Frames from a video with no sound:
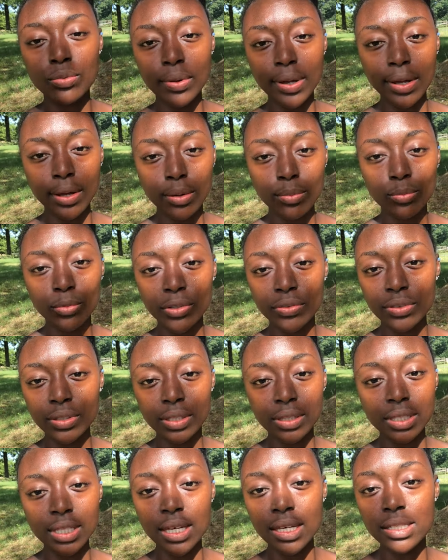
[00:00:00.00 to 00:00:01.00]
realm with
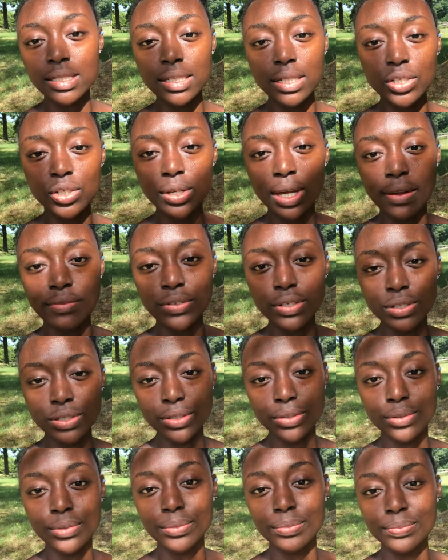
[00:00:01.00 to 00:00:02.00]
the things that you have to
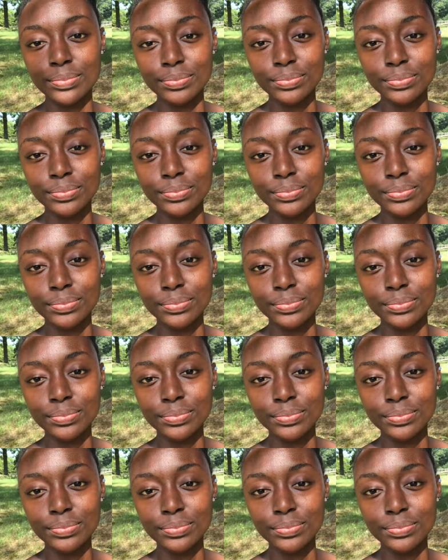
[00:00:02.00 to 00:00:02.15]
do.